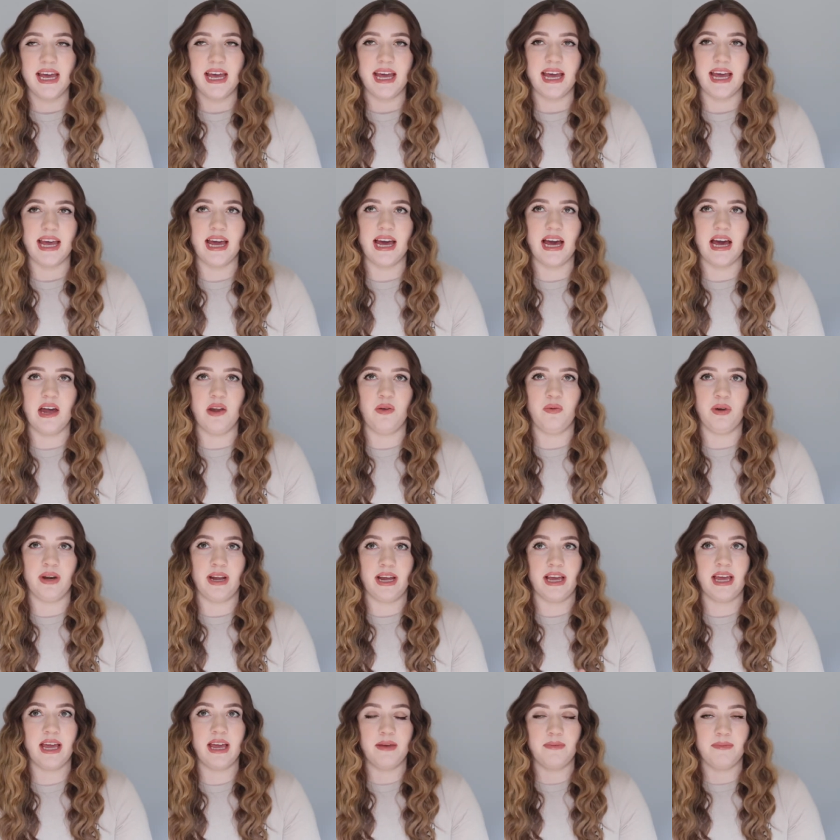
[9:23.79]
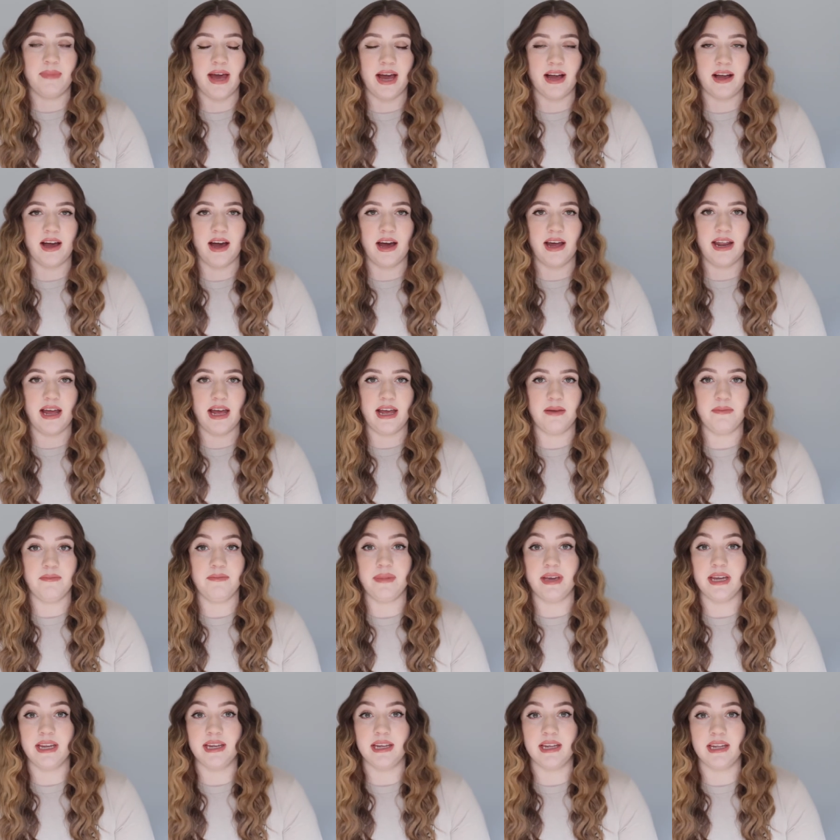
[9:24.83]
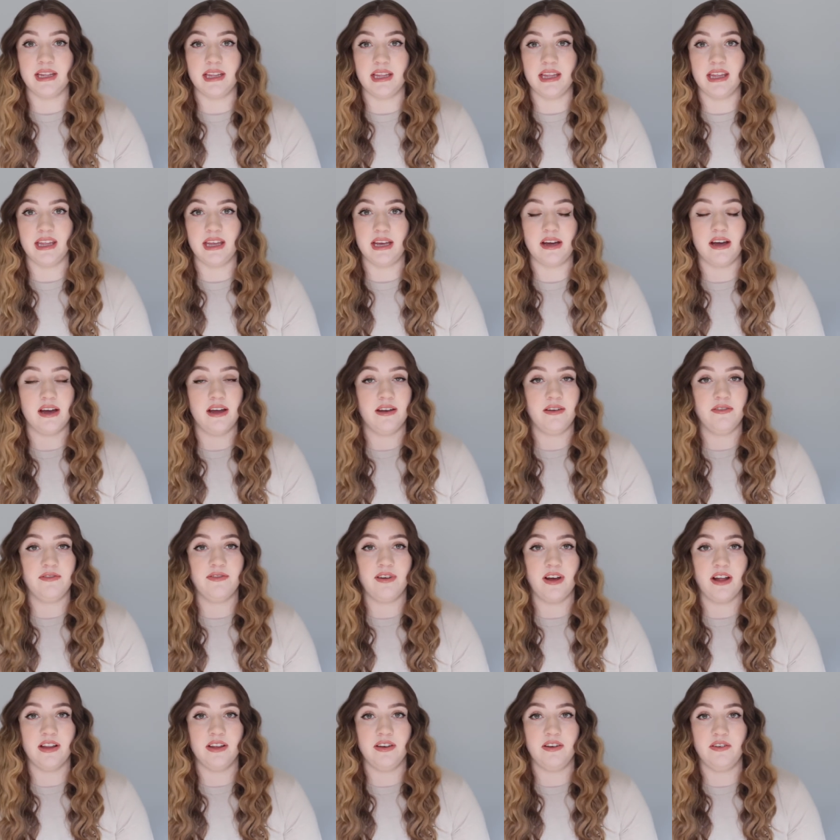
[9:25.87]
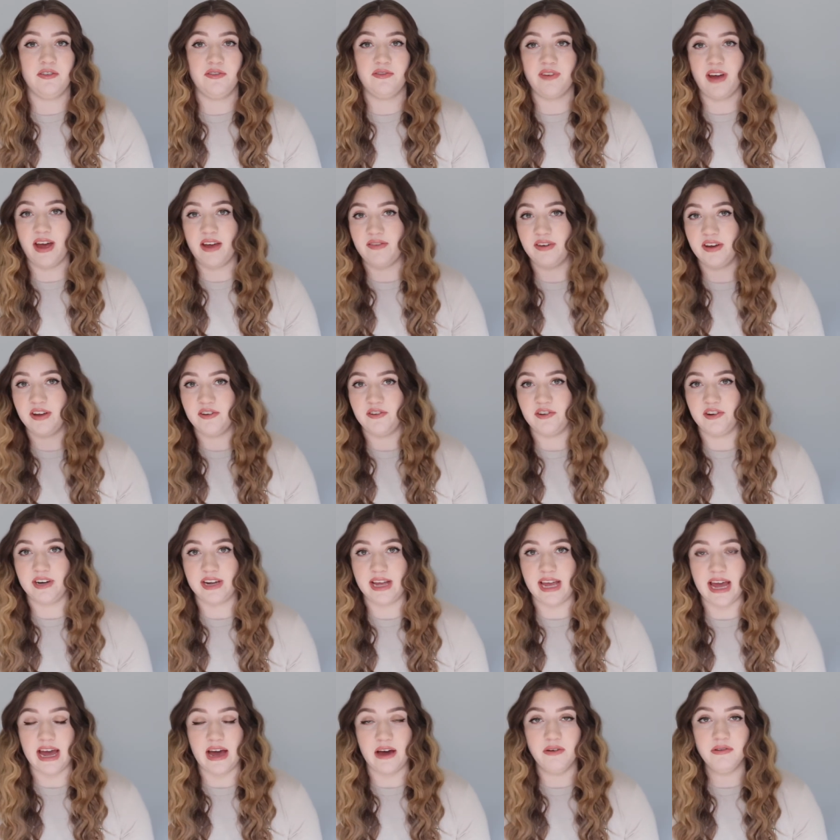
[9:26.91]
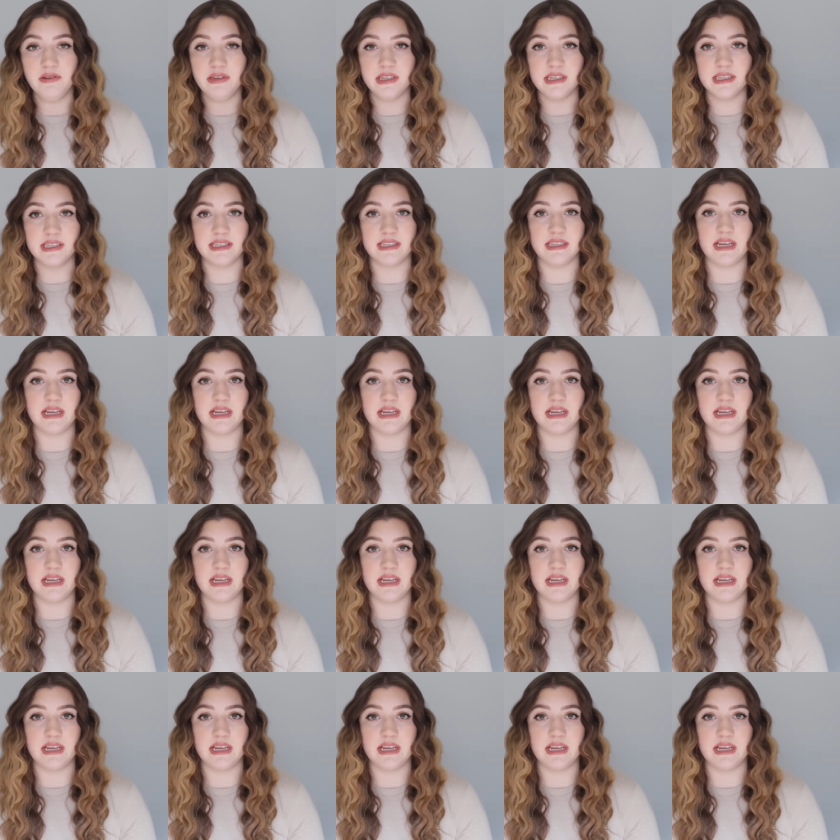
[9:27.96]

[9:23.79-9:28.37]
And when I came back on, I immediately like unfollowed 500 accounts,